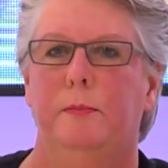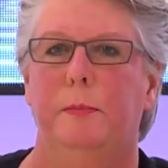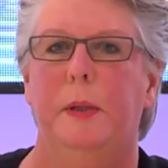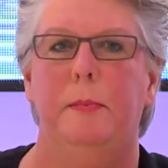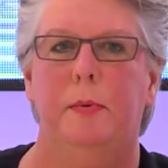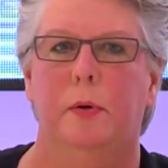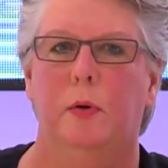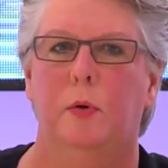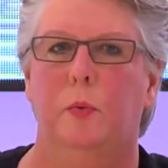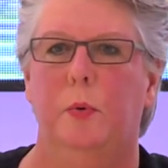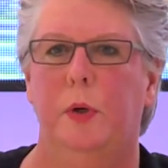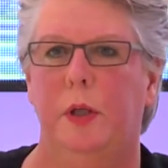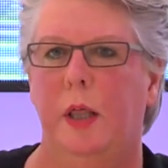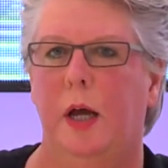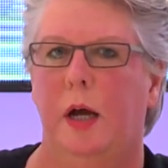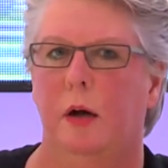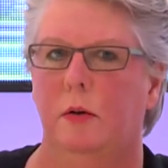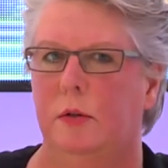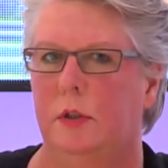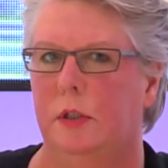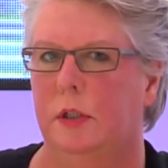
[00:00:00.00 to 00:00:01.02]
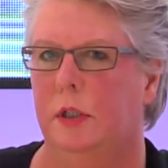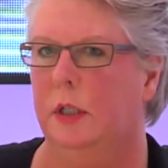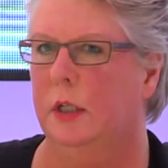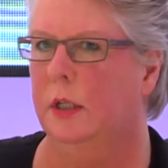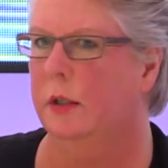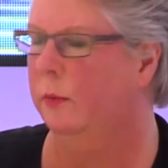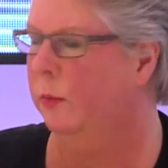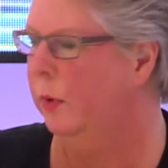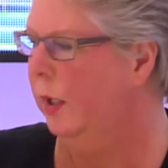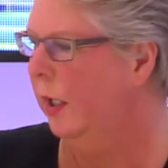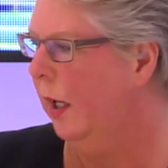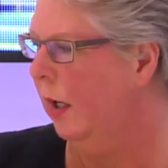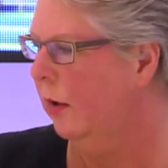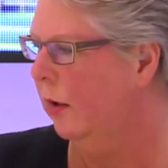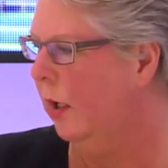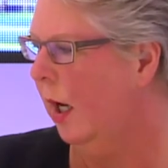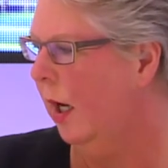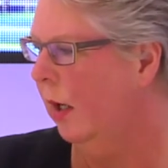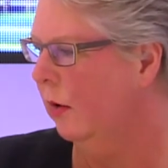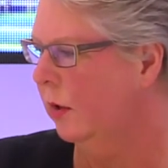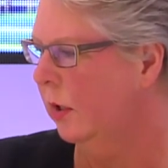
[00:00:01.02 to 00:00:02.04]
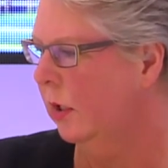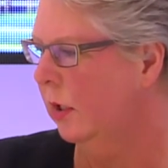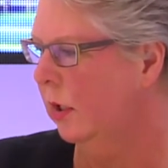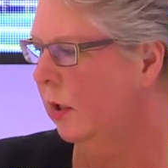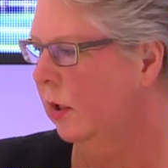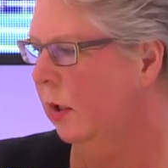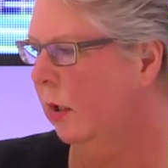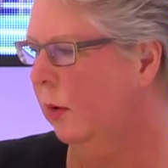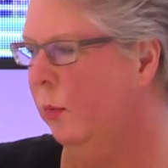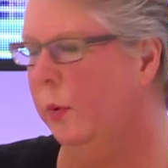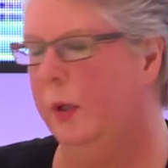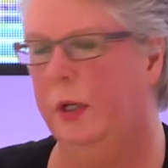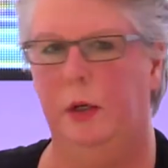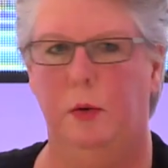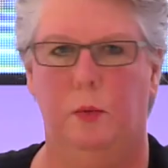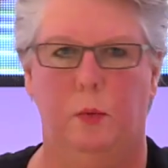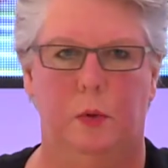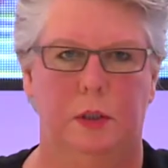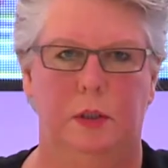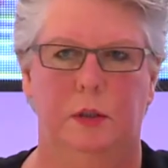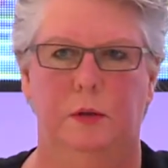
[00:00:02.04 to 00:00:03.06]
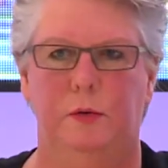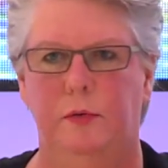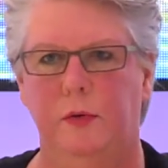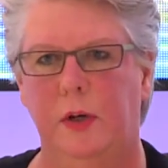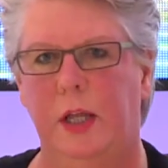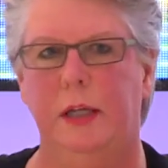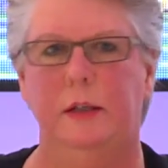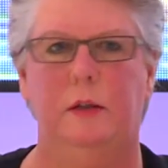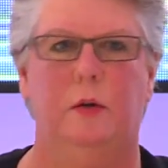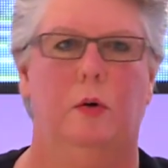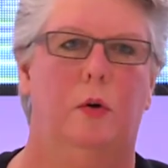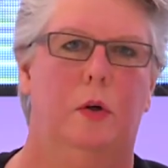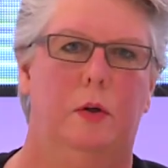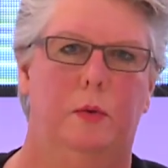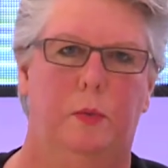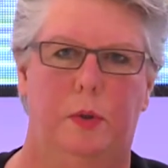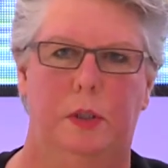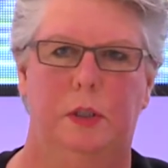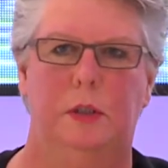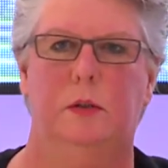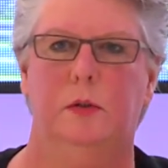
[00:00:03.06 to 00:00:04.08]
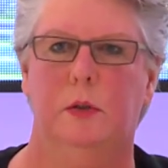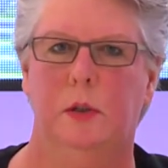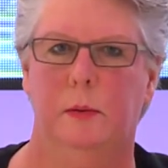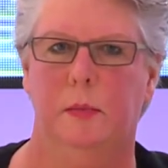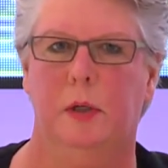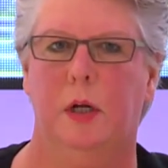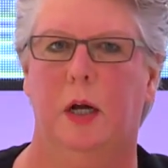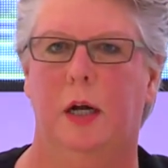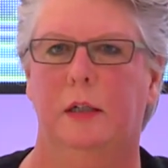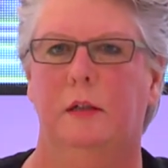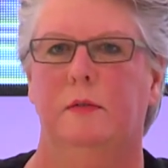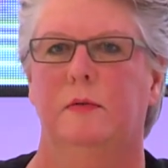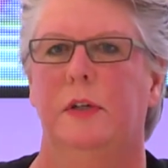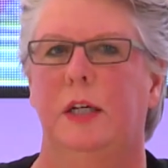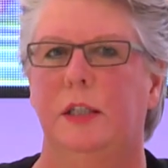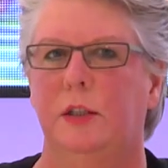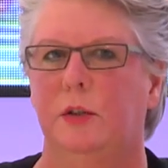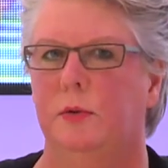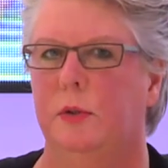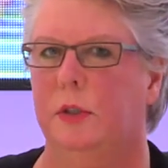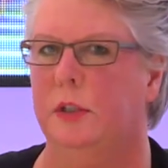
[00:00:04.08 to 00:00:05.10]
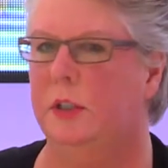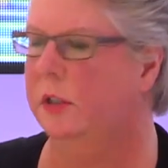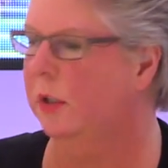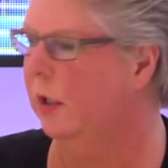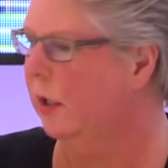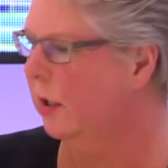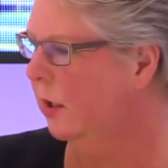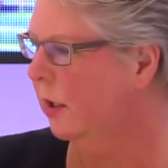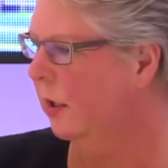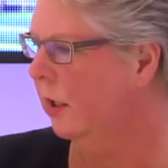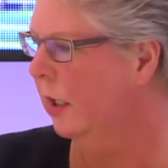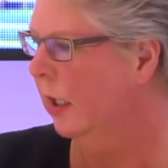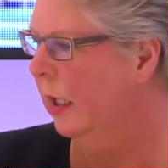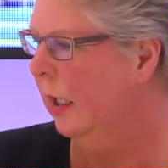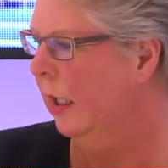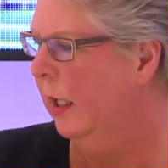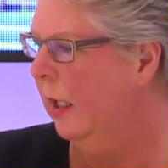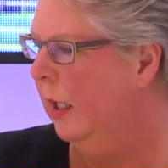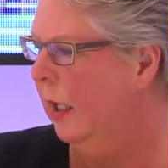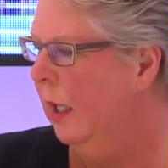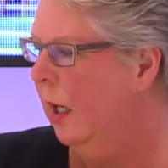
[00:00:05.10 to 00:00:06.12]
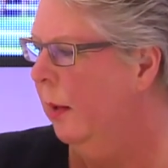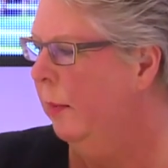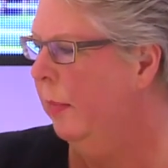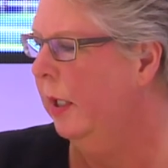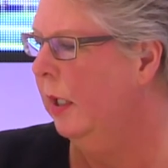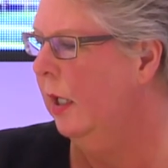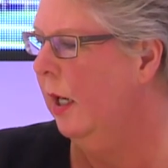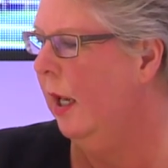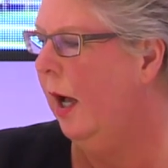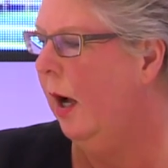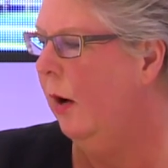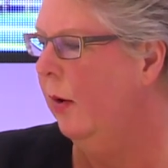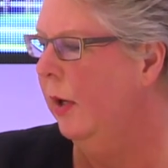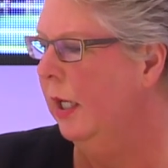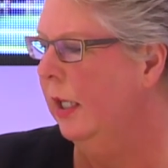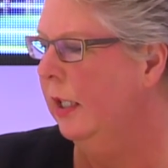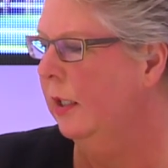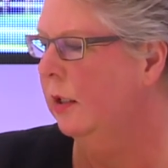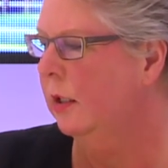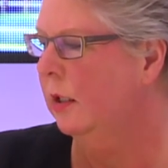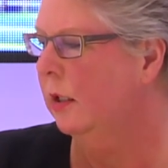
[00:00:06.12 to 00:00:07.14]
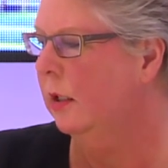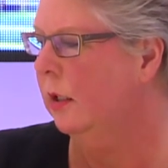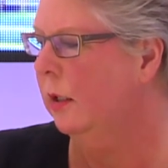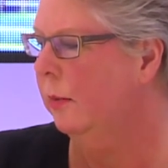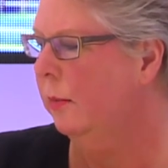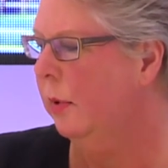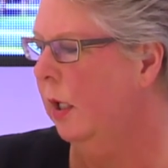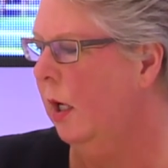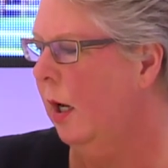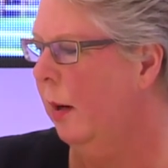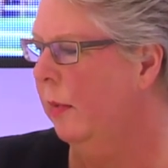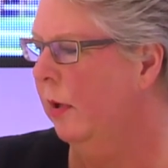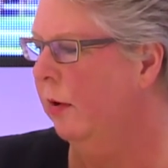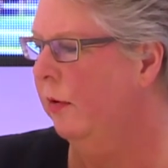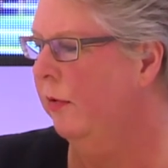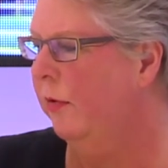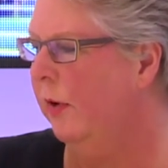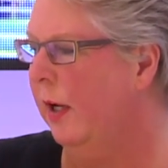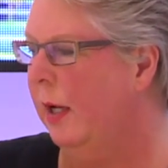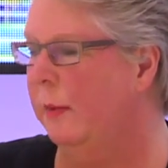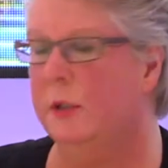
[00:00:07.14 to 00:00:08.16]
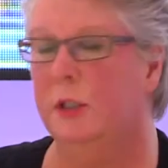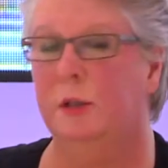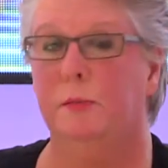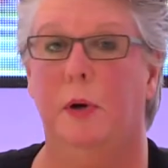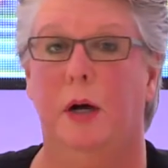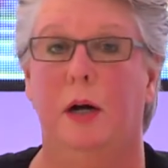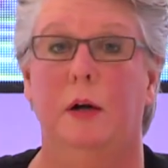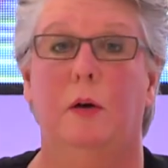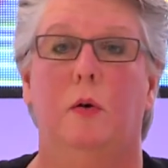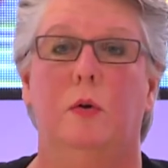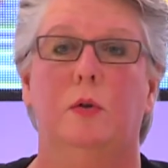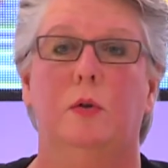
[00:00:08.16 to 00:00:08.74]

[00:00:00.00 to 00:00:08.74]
people without houses when there was a flood or there was some kind of natural disaster. But now he's becoming famous by